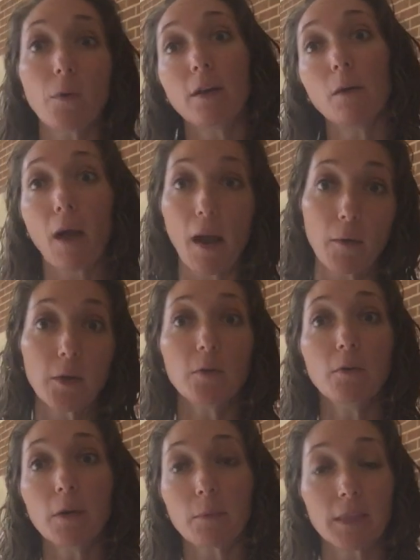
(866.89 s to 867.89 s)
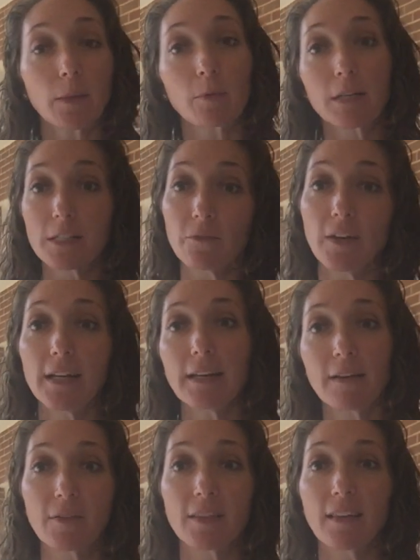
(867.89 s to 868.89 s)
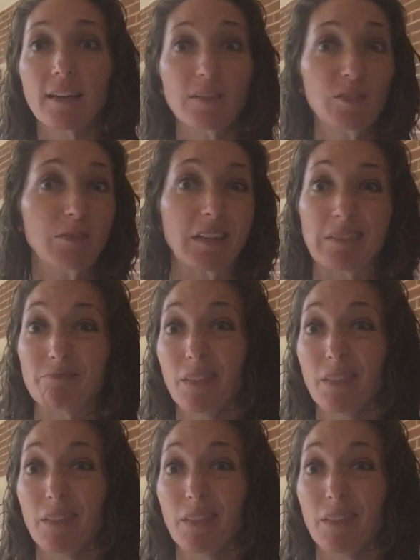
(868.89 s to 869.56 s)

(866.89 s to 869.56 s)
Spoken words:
you know, how are you doing with the breastfeed and everything? And she was like,